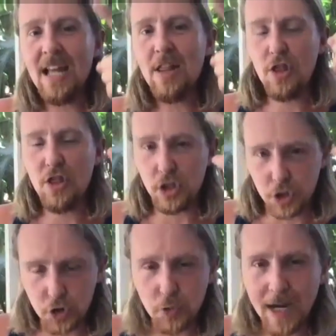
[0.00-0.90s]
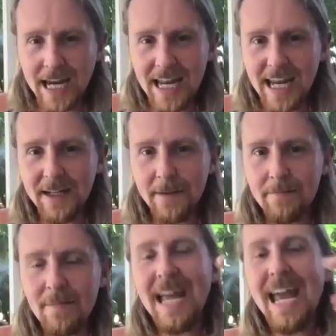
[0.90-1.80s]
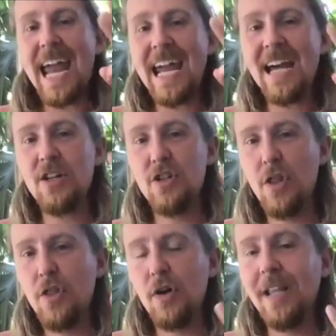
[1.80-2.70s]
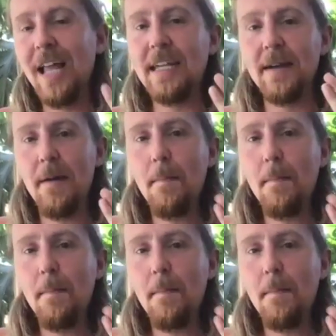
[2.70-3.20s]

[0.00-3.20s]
the training, and the like